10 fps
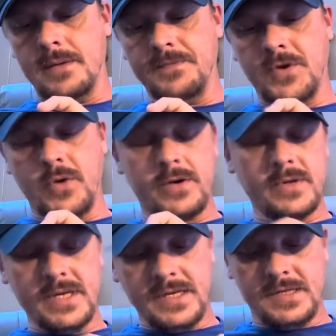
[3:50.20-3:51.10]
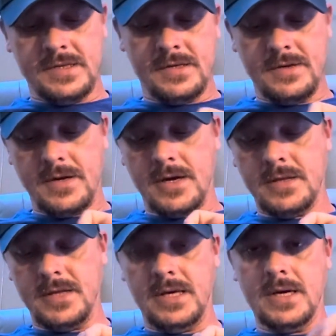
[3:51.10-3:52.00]
Quick release on
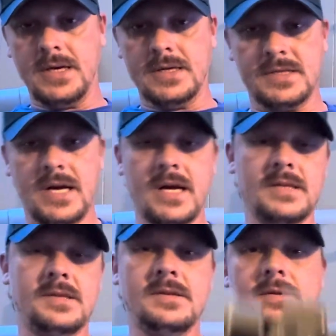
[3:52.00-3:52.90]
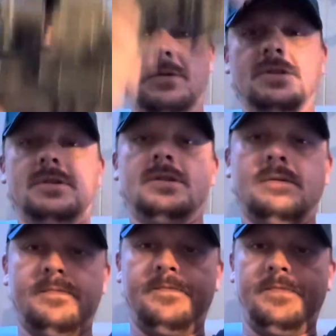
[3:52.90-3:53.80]
the sides. Let me just
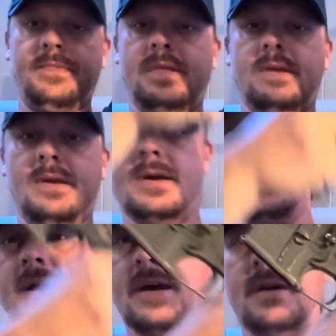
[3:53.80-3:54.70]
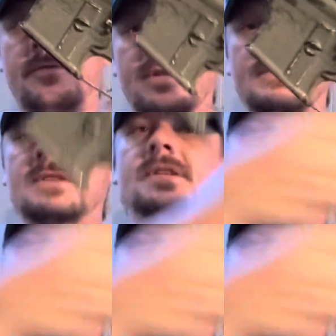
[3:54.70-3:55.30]
flip this thing